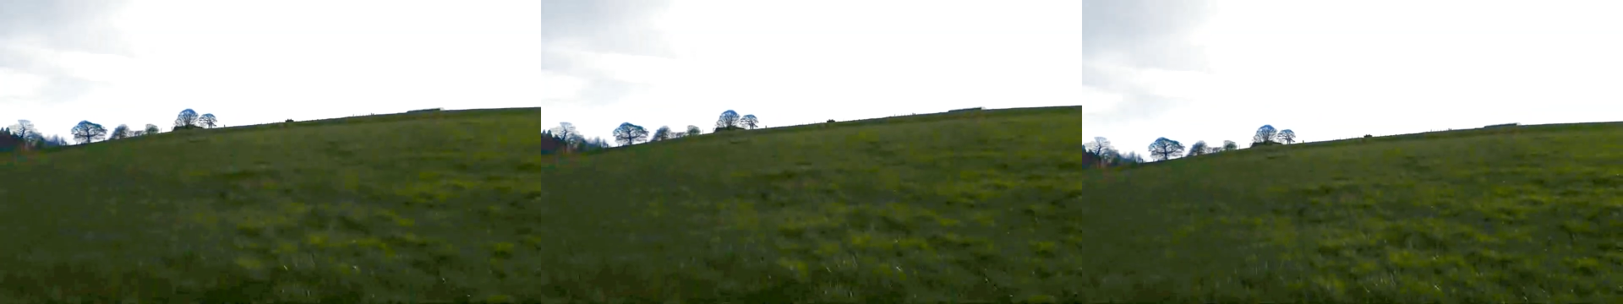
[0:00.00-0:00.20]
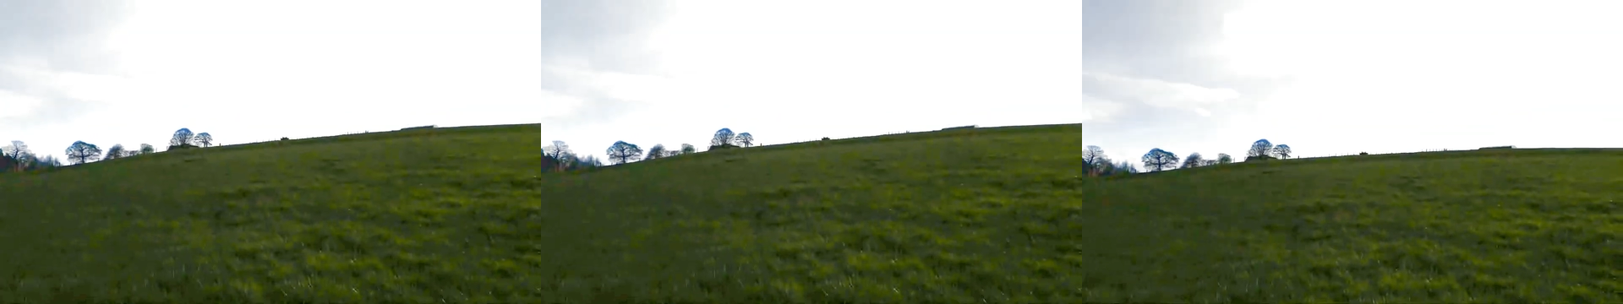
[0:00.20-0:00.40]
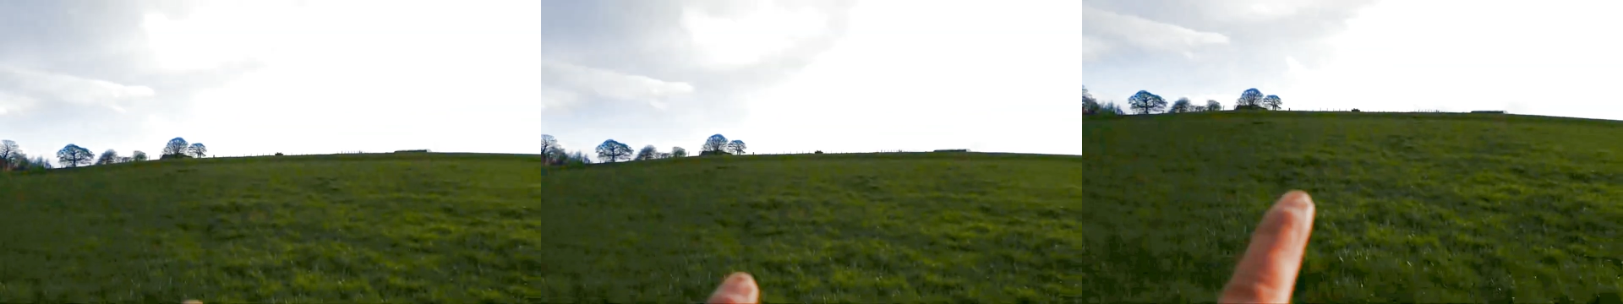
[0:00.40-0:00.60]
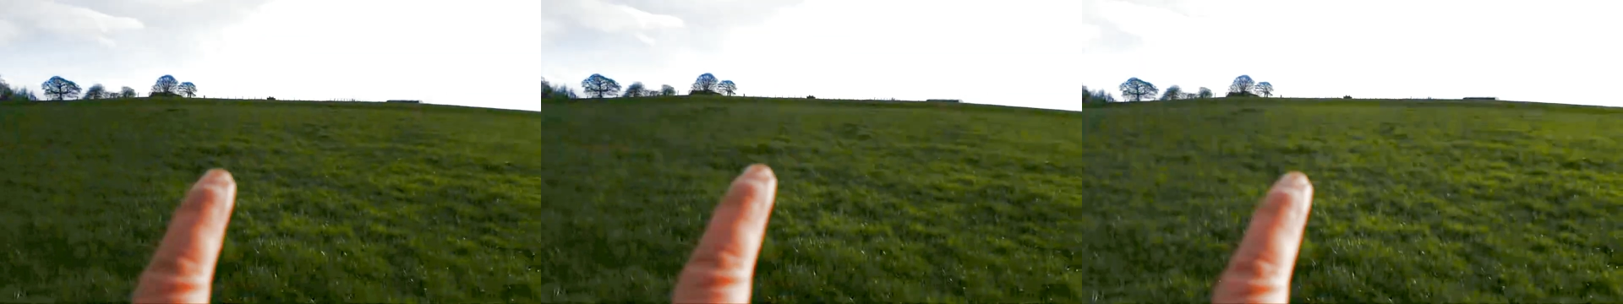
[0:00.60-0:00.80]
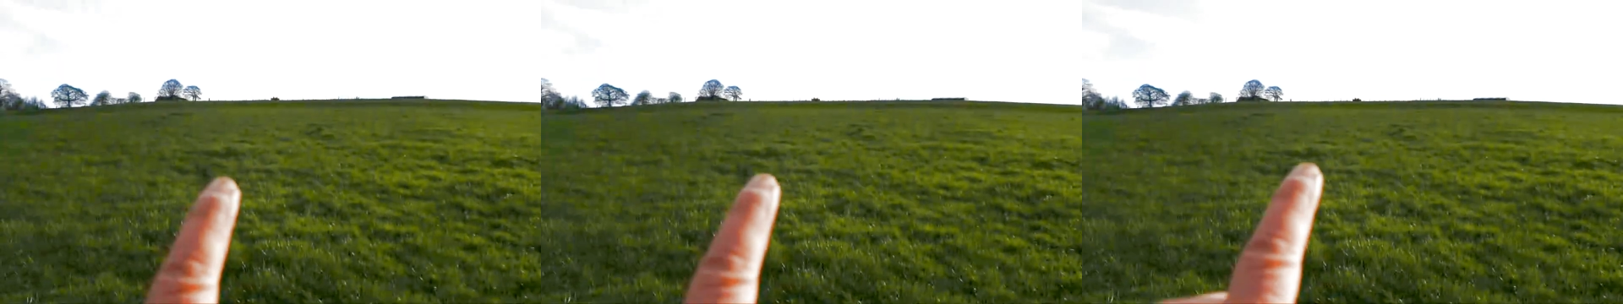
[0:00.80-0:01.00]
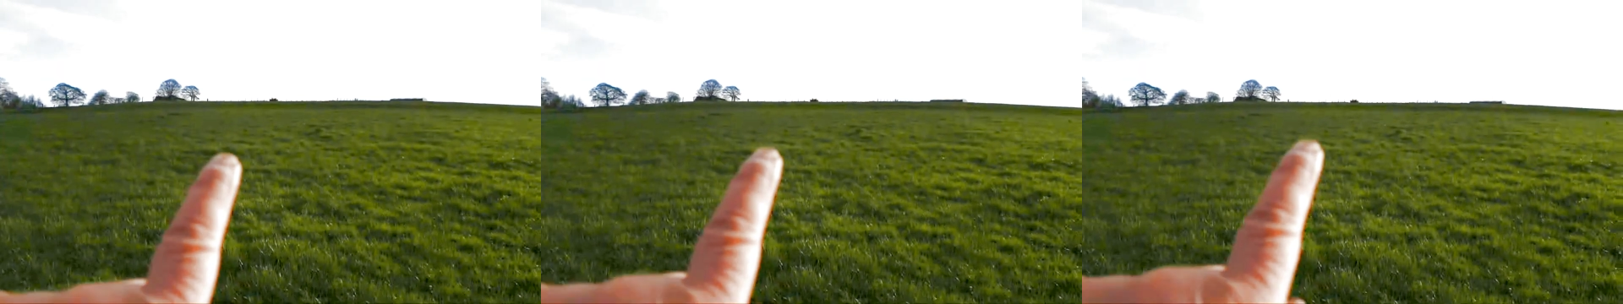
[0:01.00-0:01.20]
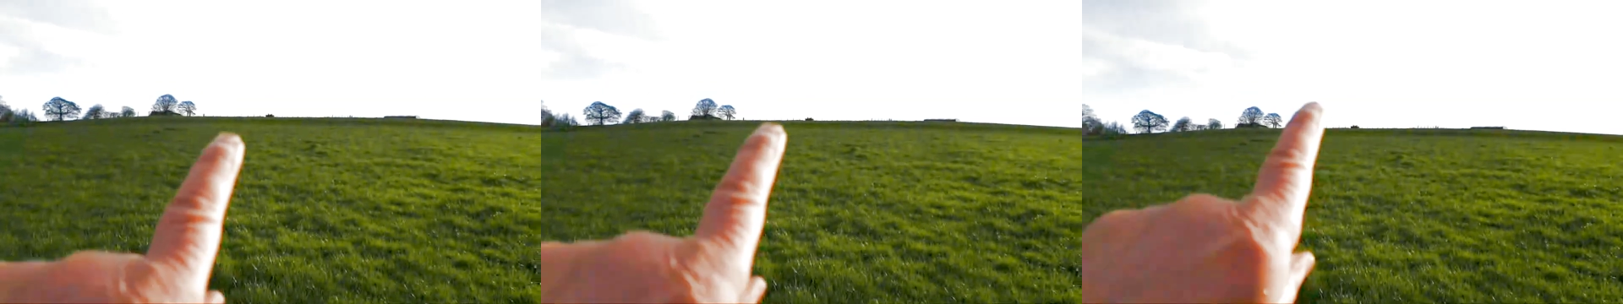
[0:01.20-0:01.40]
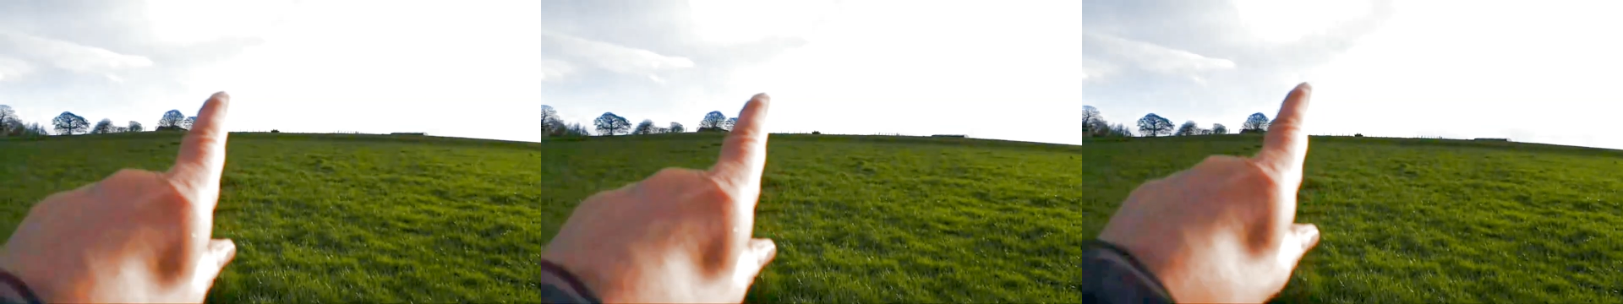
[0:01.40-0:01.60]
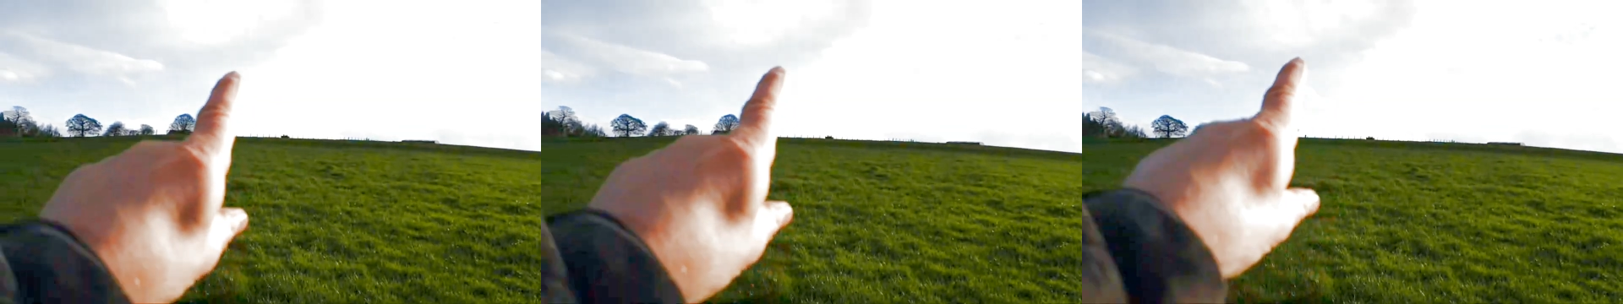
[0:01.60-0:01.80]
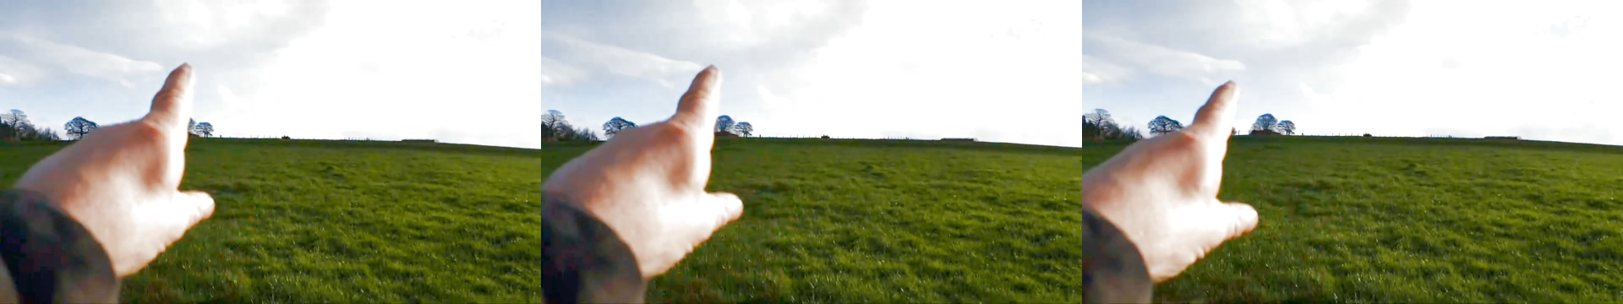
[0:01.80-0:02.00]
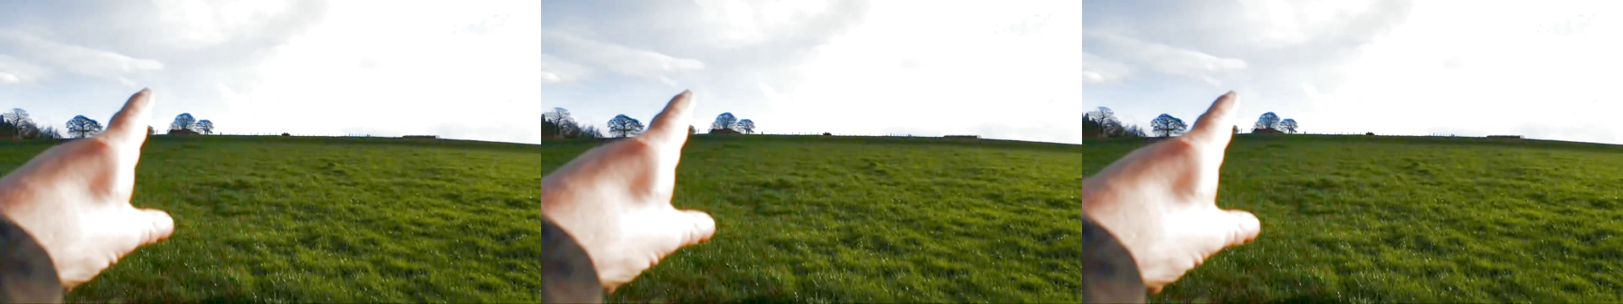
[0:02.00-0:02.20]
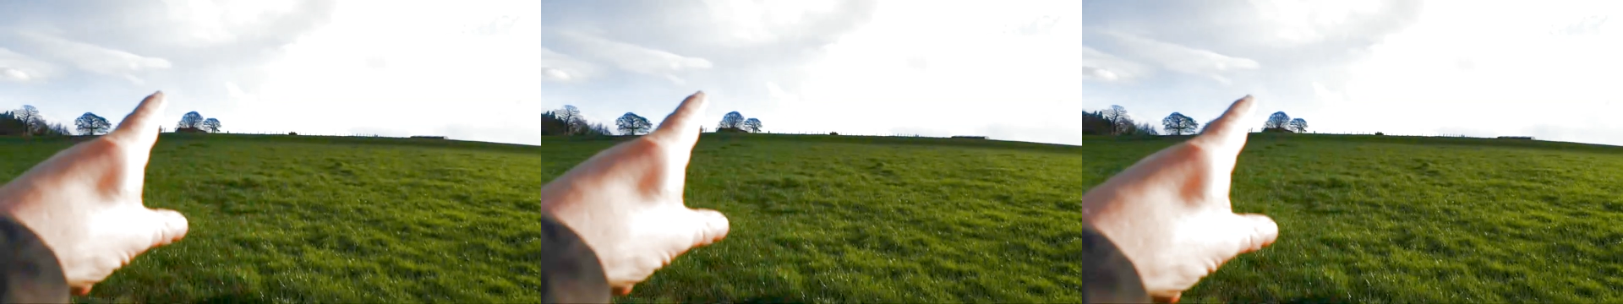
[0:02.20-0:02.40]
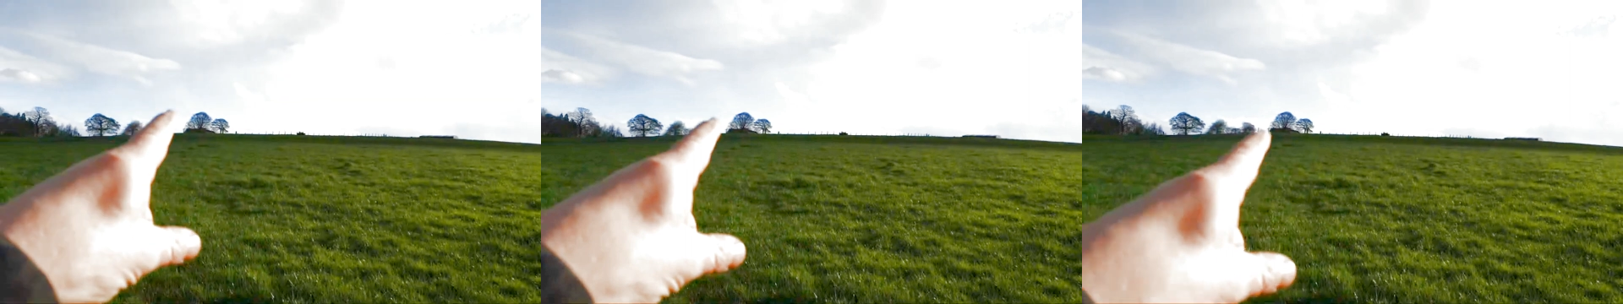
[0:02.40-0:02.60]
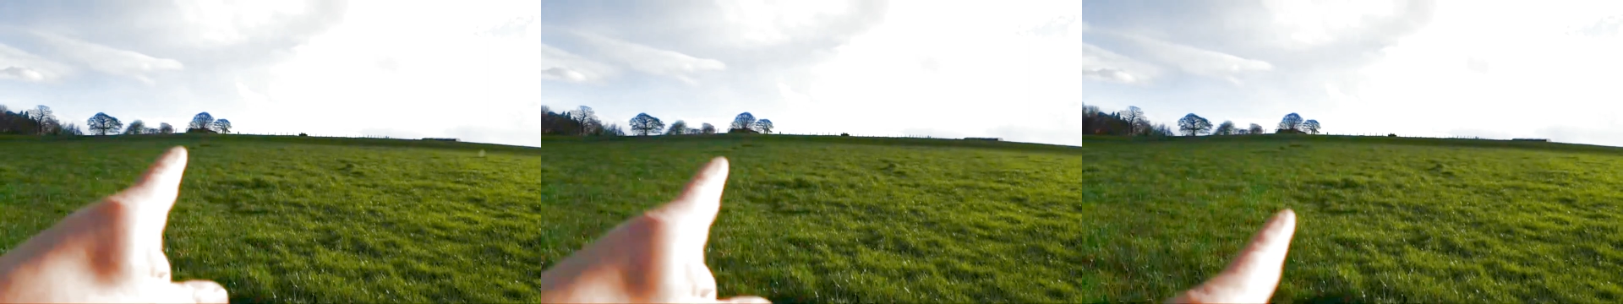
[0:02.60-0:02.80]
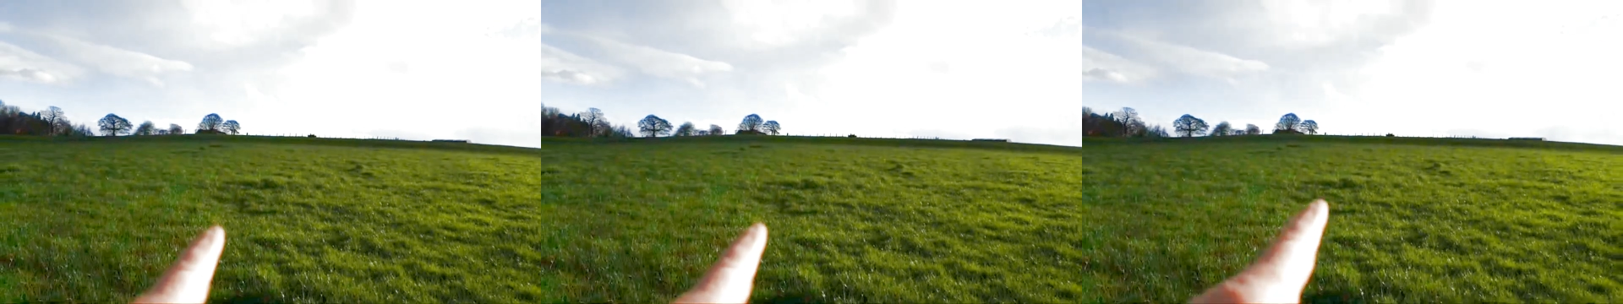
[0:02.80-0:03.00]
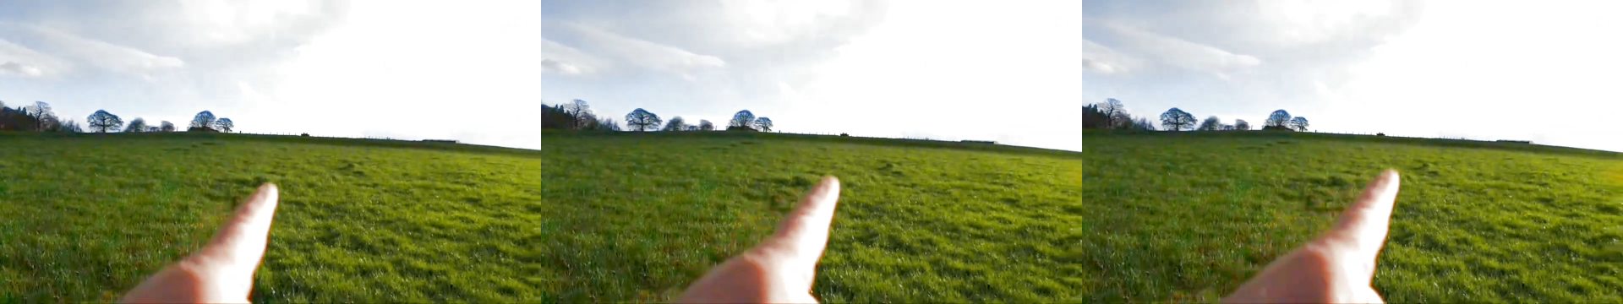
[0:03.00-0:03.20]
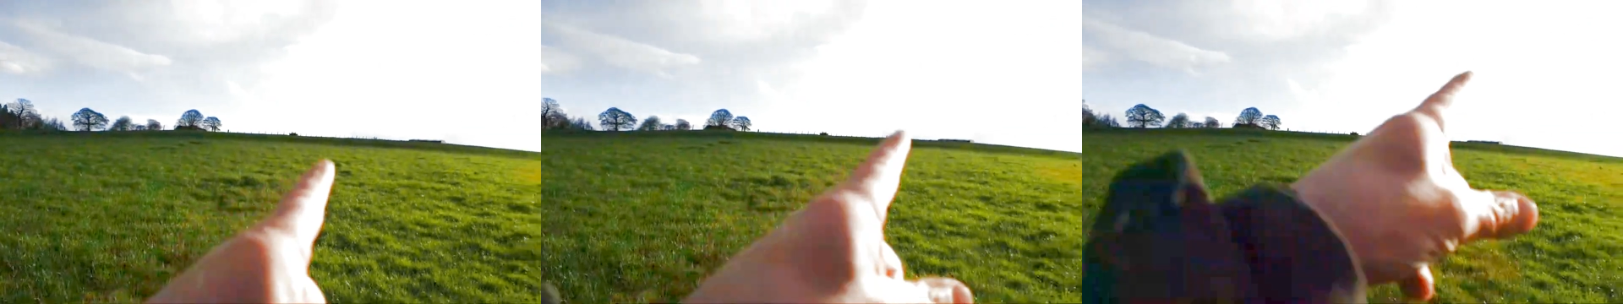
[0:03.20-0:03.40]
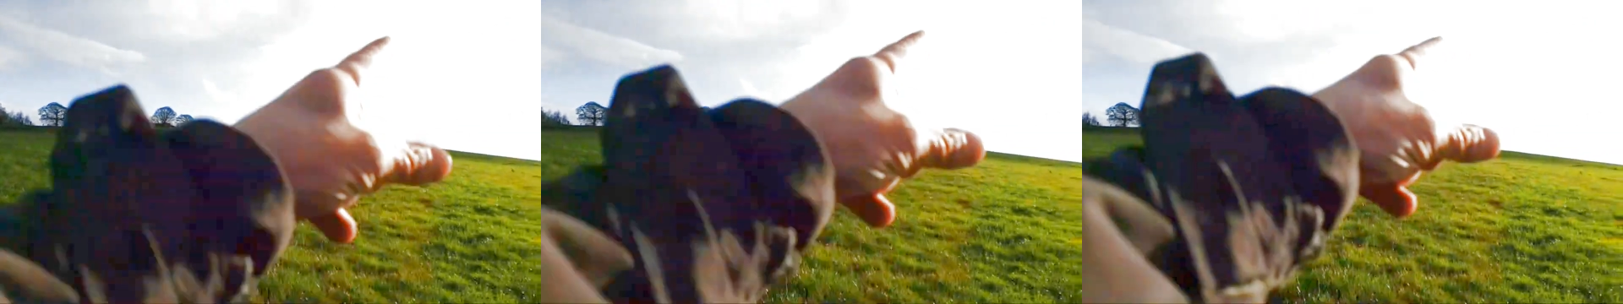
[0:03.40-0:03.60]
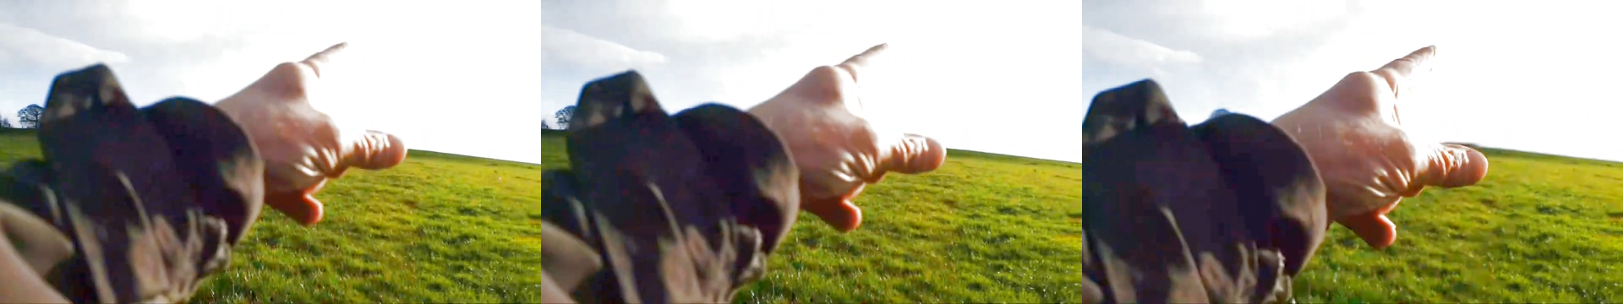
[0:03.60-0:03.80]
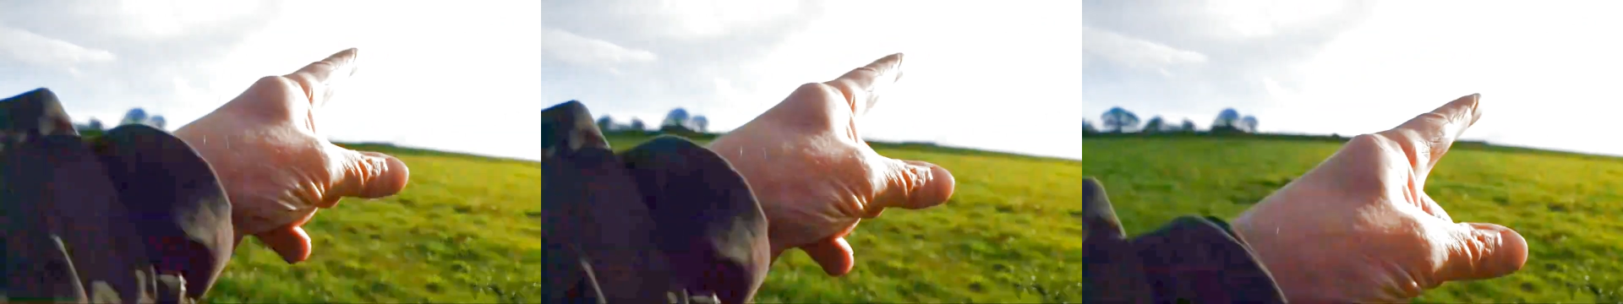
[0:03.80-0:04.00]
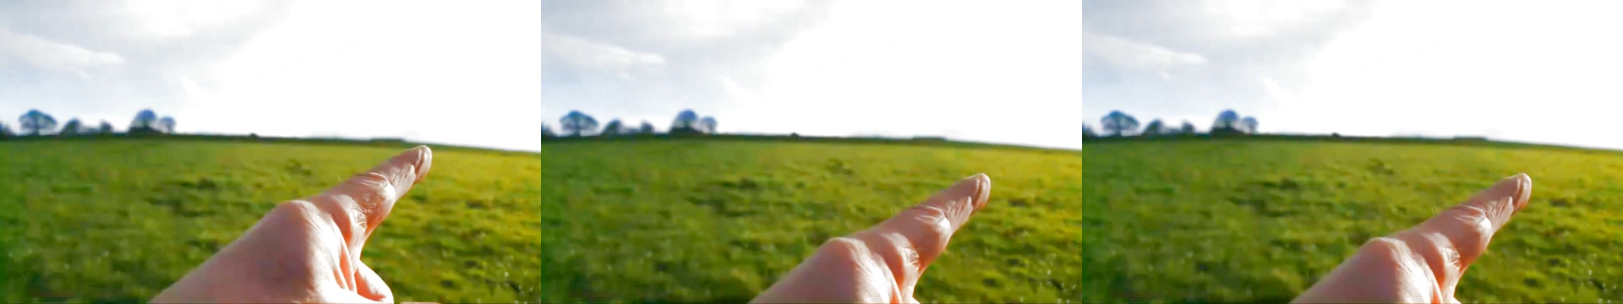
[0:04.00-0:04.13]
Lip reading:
Nobody's mouth can be seen.